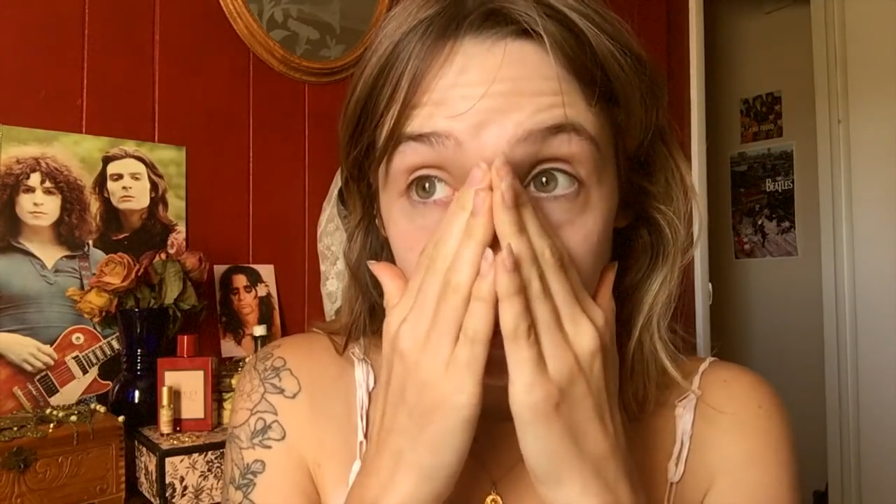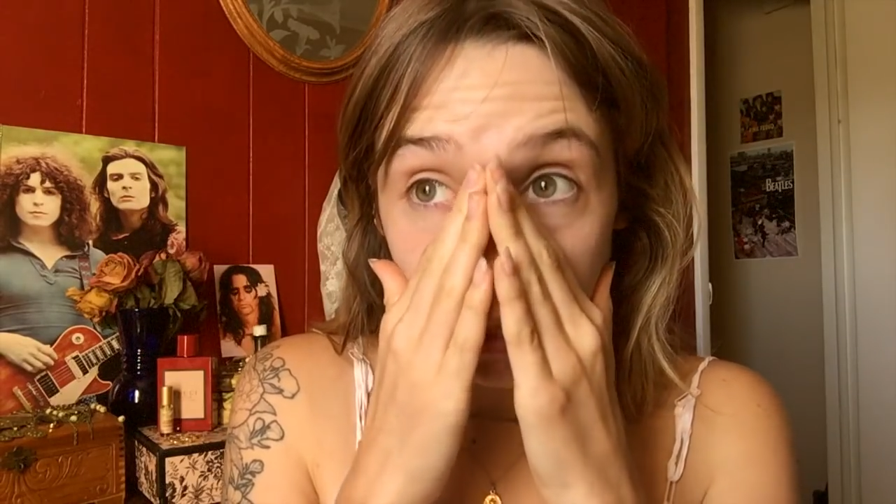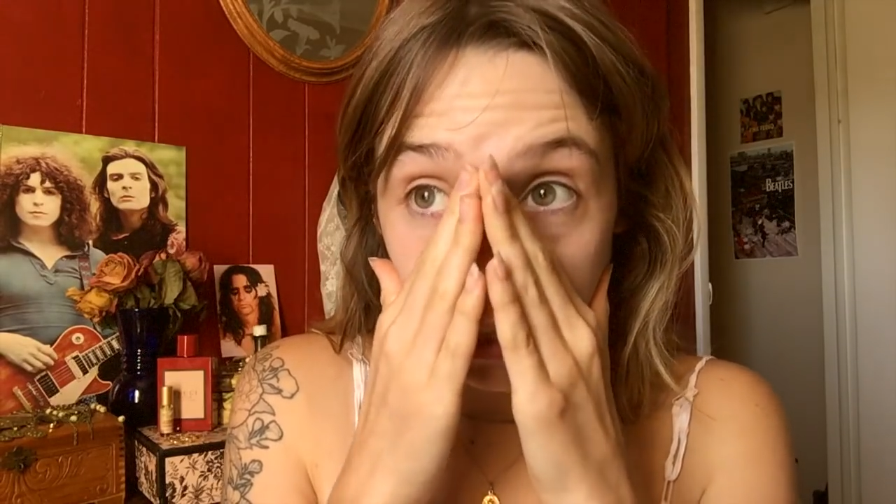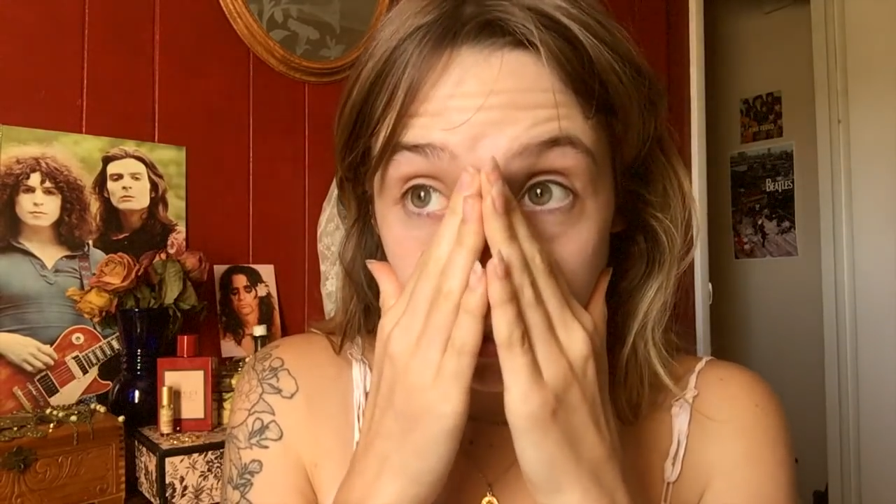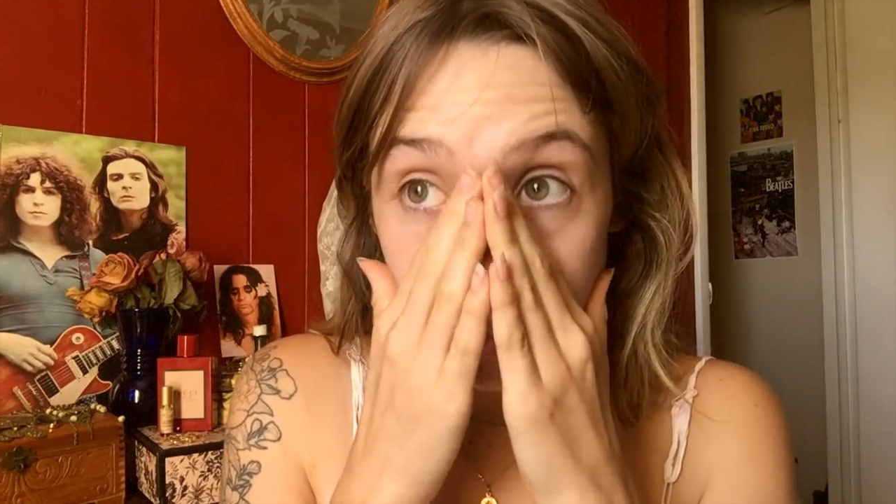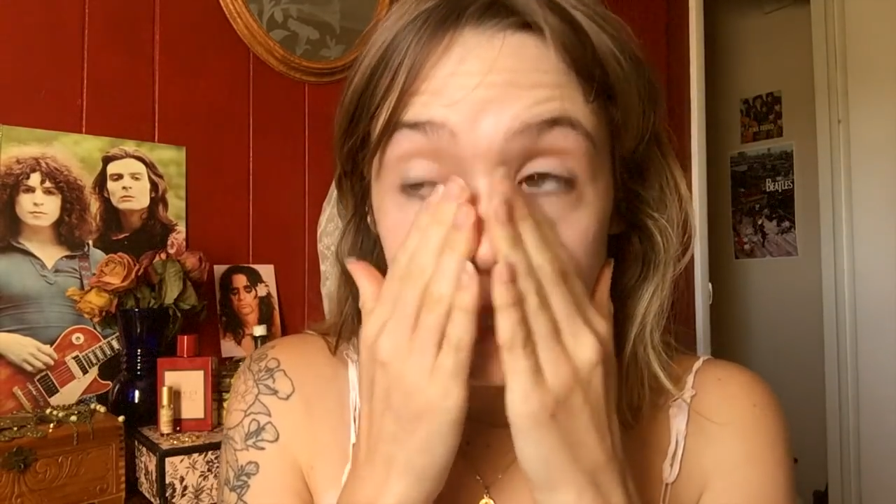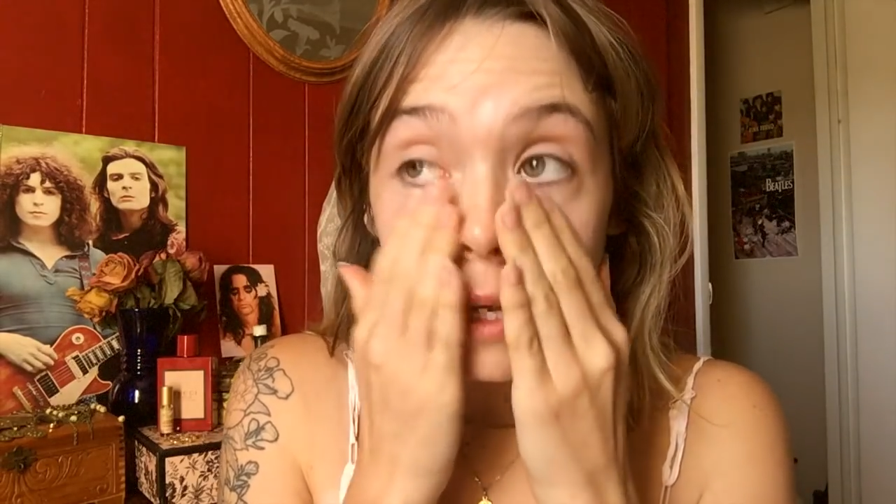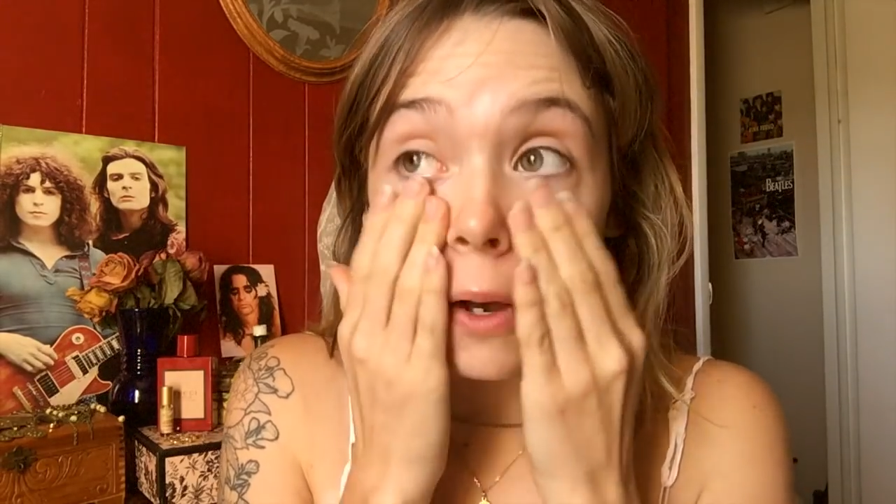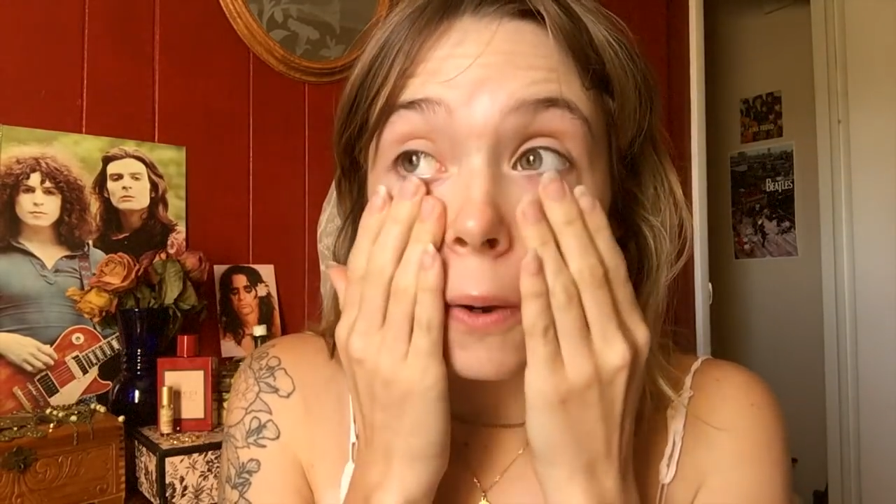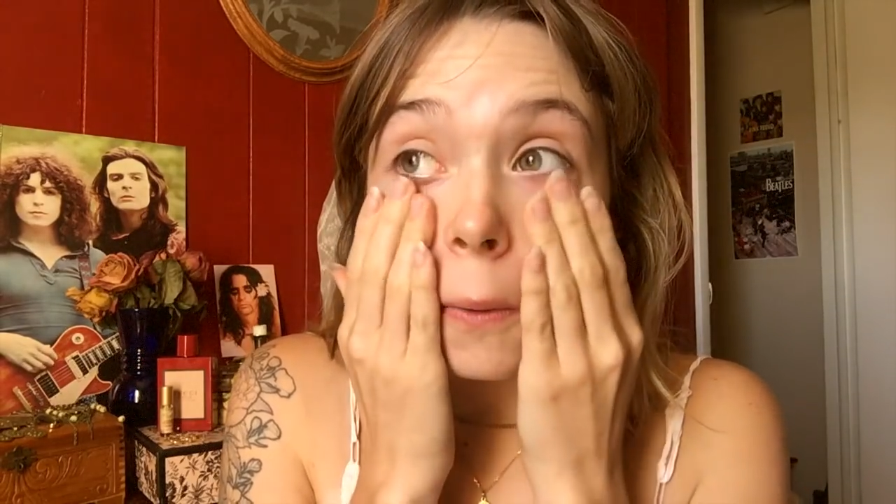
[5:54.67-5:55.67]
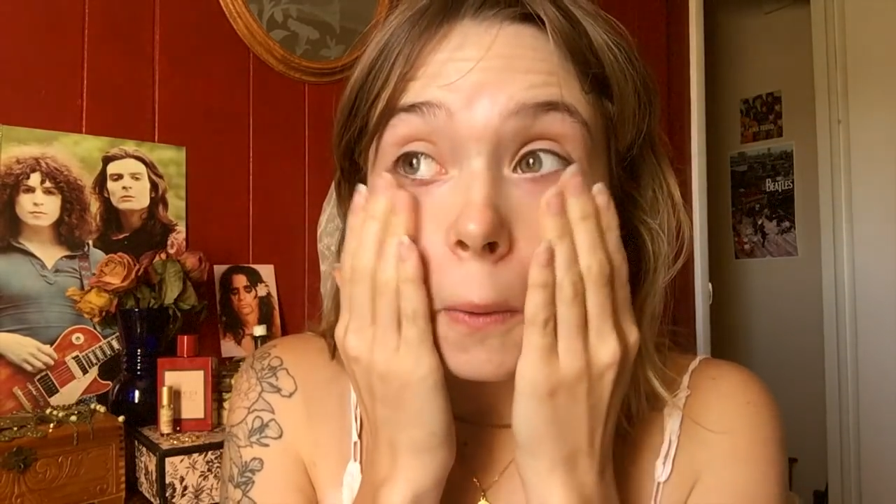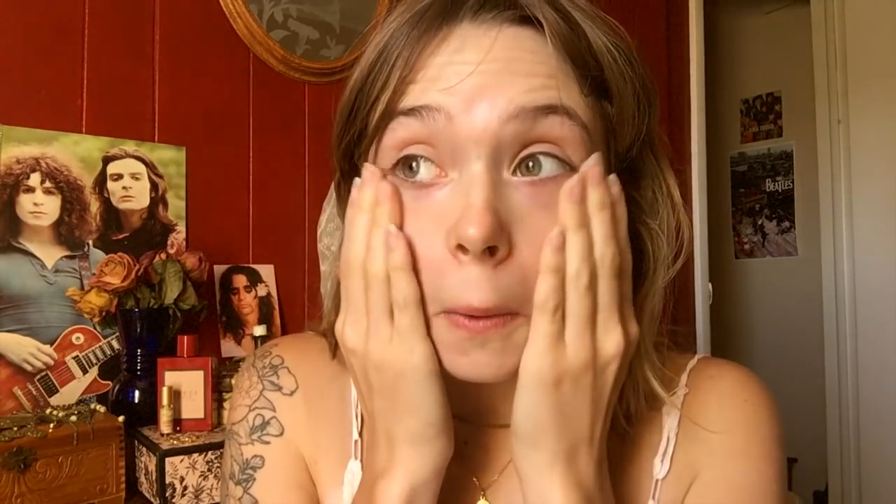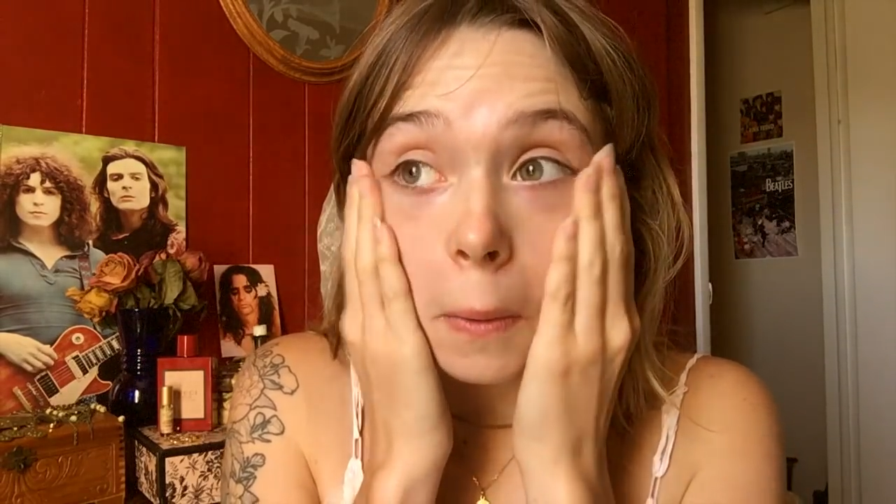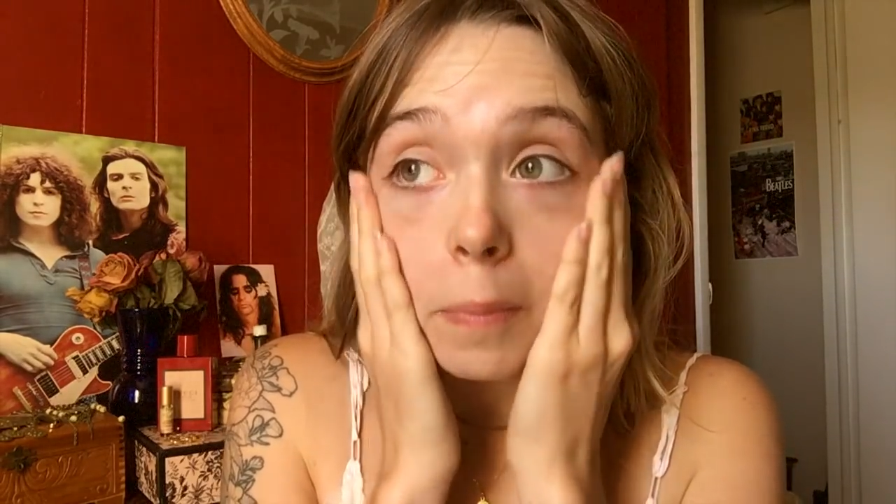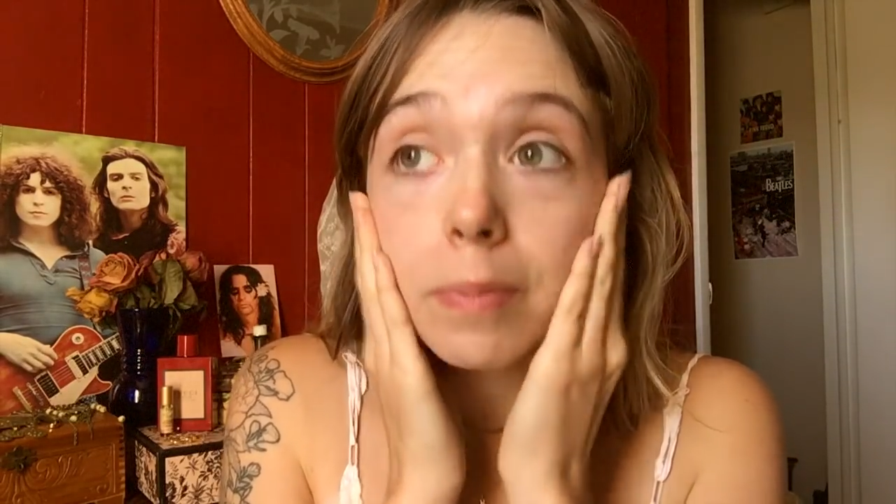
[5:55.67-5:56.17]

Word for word: in it, so